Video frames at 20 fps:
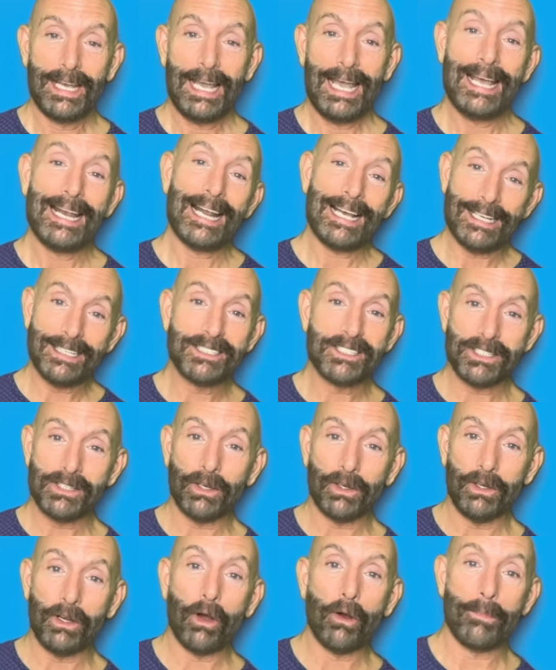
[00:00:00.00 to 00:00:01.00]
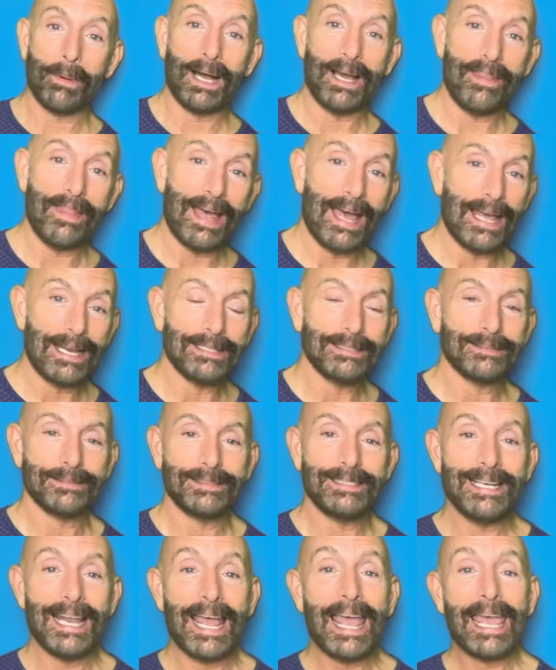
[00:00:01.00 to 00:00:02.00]
And I could still go by that
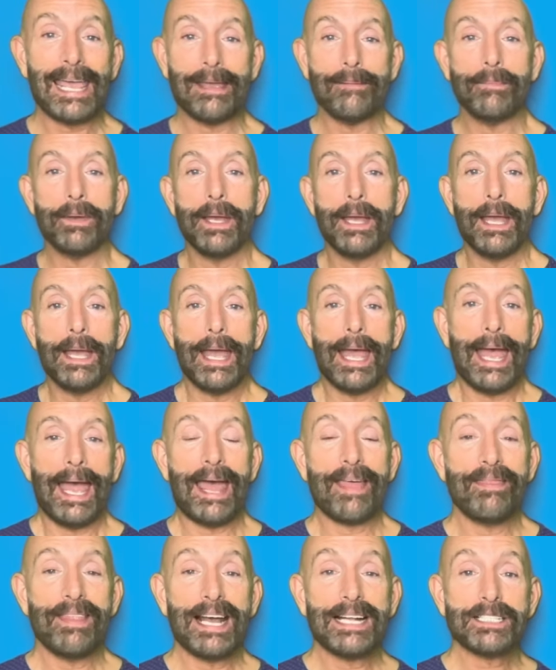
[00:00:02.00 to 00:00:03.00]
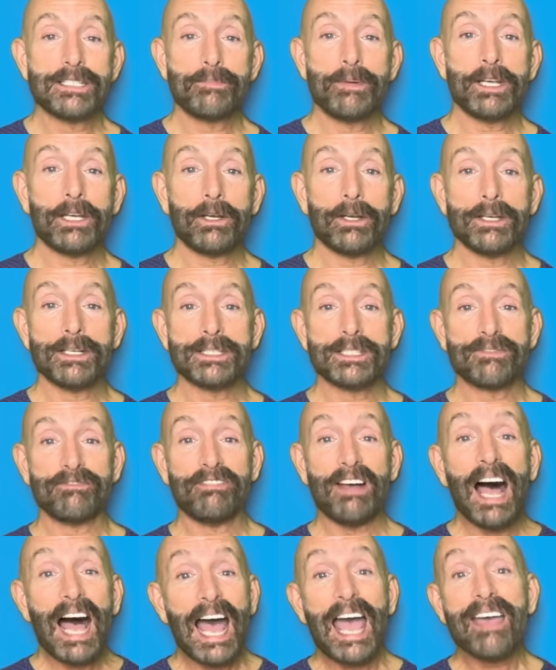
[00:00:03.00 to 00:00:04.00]
name. And that's because
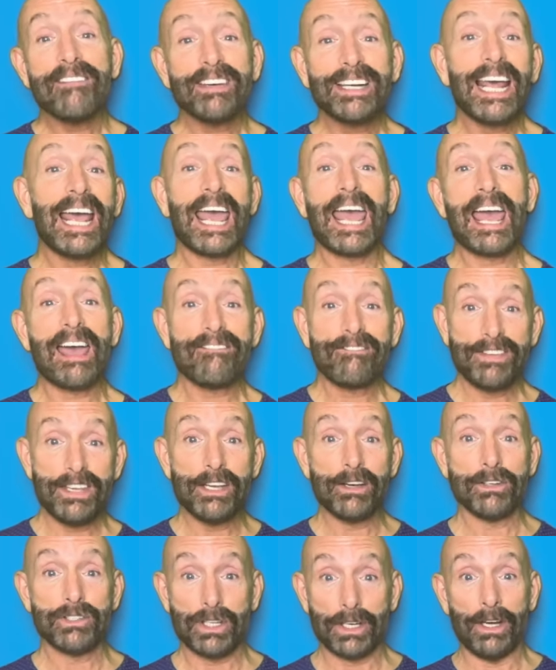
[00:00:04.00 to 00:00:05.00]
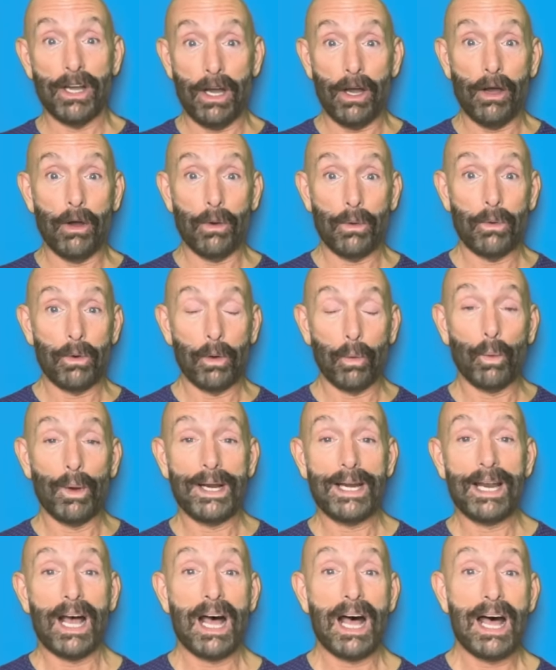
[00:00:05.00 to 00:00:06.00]
five and a half years ago,
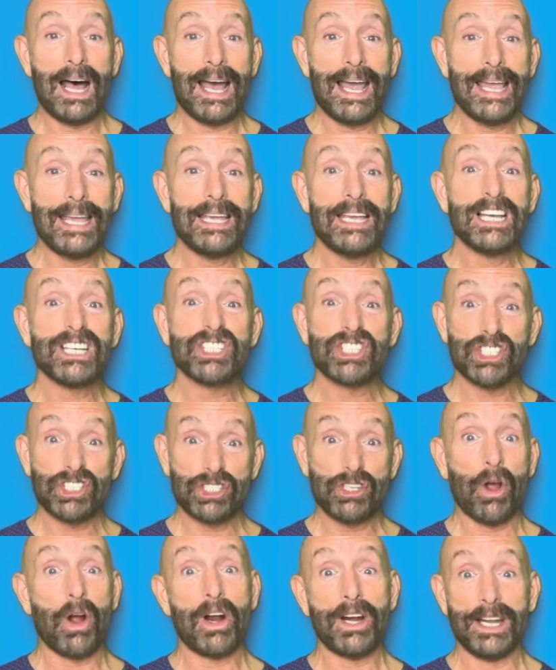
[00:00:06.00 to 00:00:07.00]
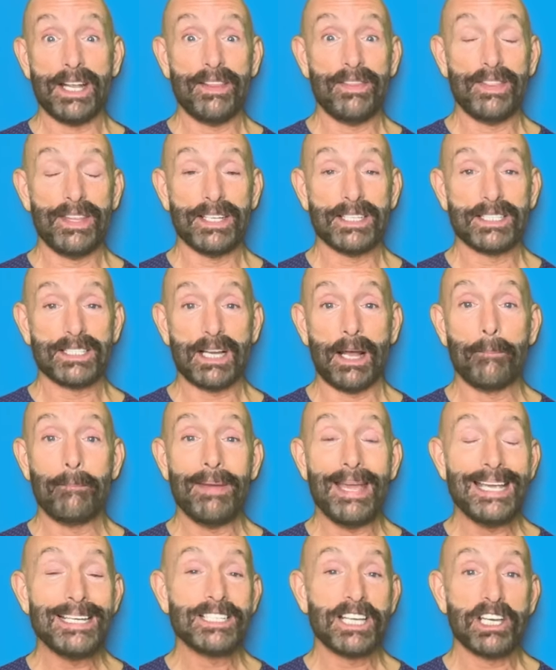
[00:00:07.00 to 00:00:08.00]
when I started this
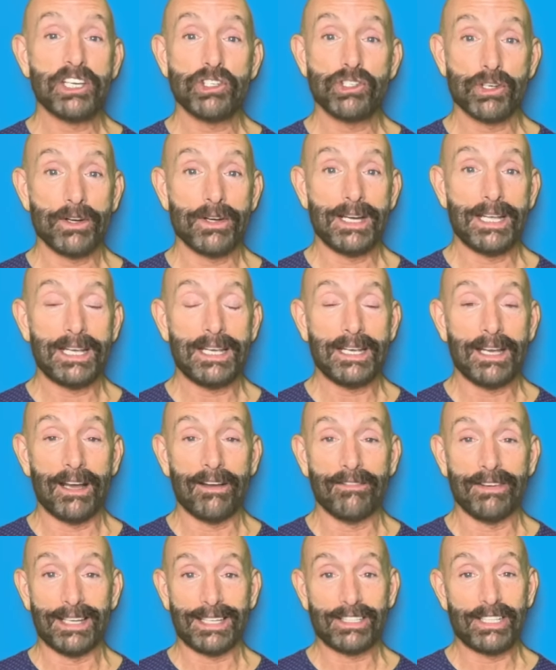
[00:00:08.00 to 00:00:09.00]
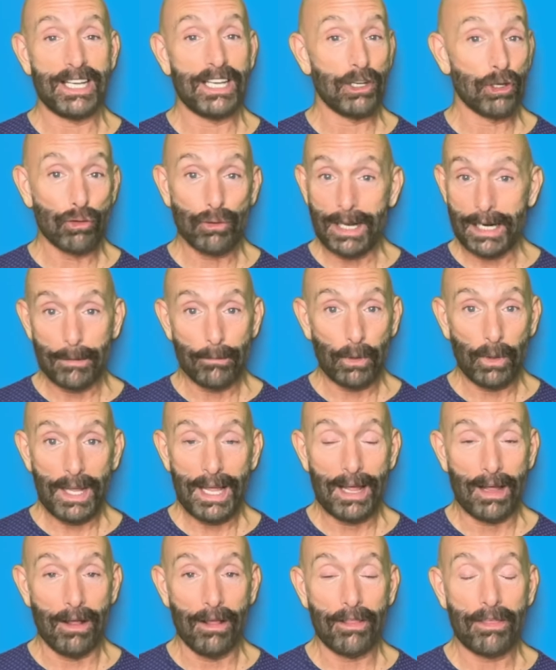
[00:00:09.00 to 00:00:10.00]
amazing journey of incredible
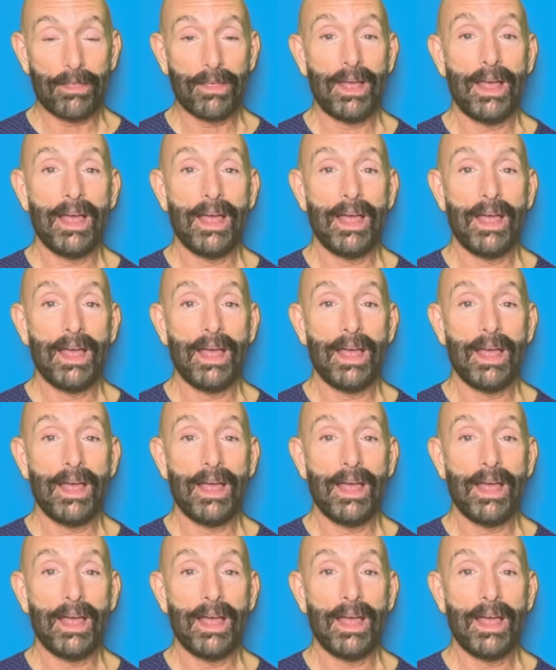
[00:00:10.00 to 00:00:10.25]
health,